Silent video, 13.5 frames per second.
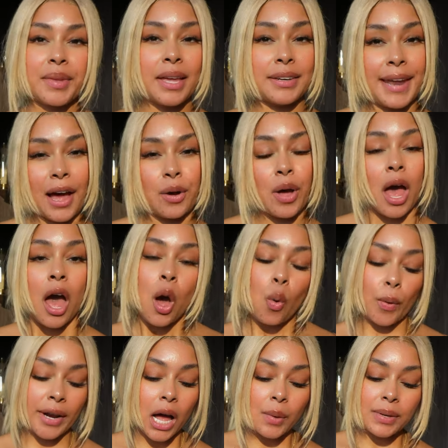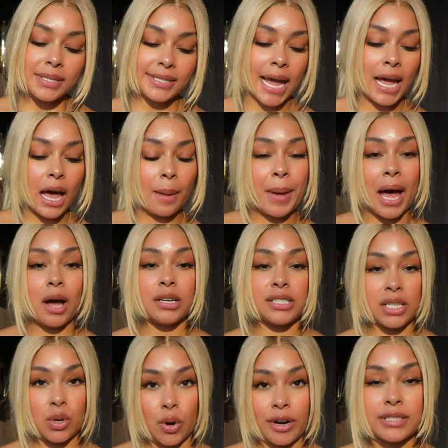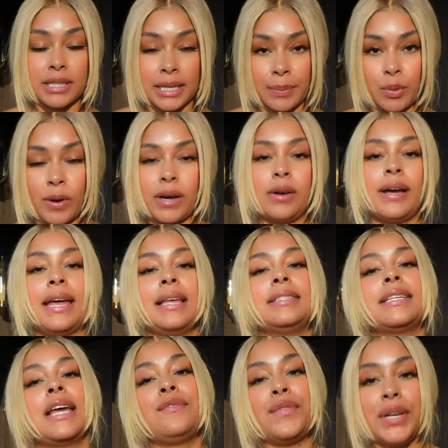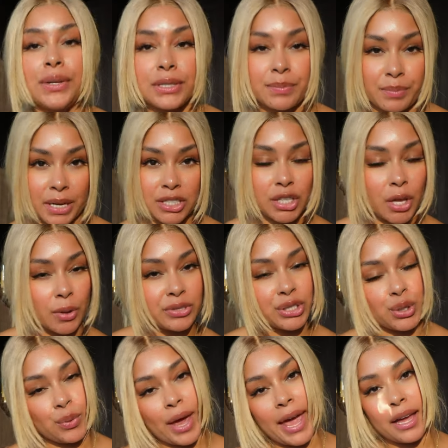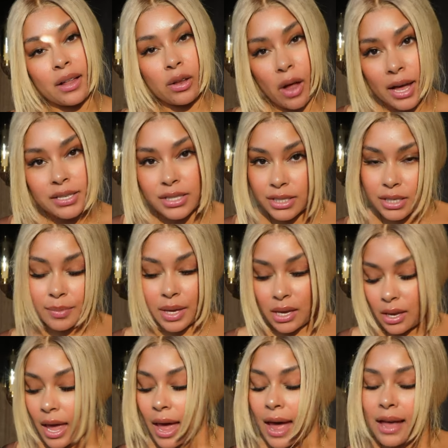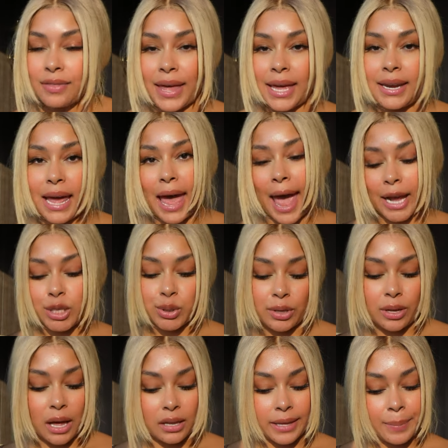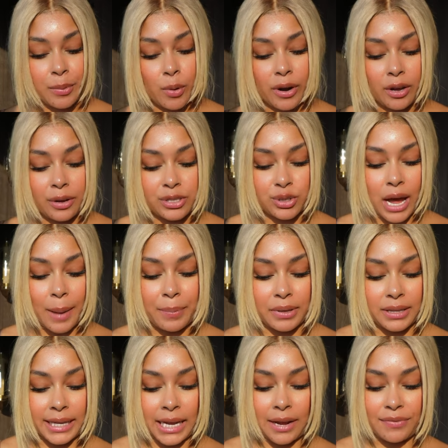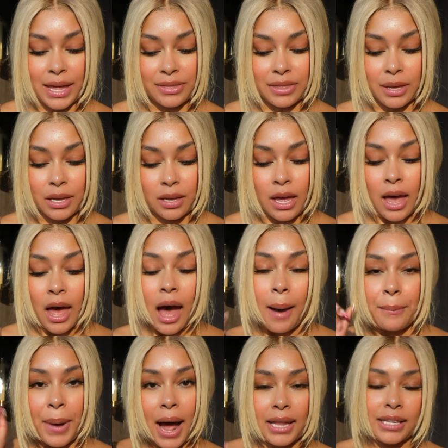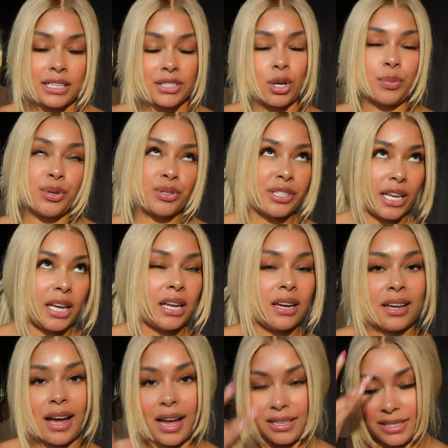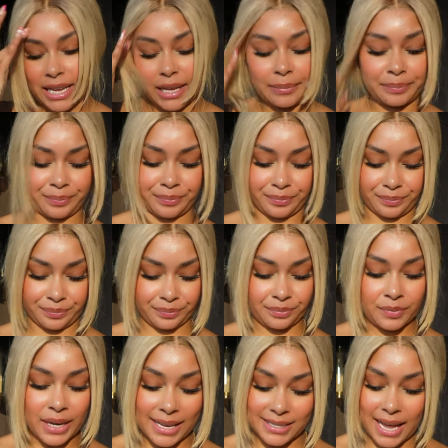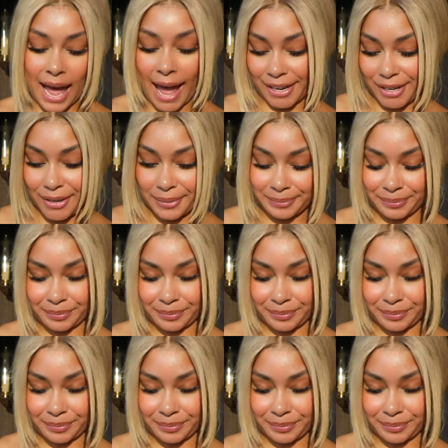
Now, what I will say about Dior's lip oil is it feels much closer to a gloss to me than an actual lip oil. So I believe that the polysobutene content is higher.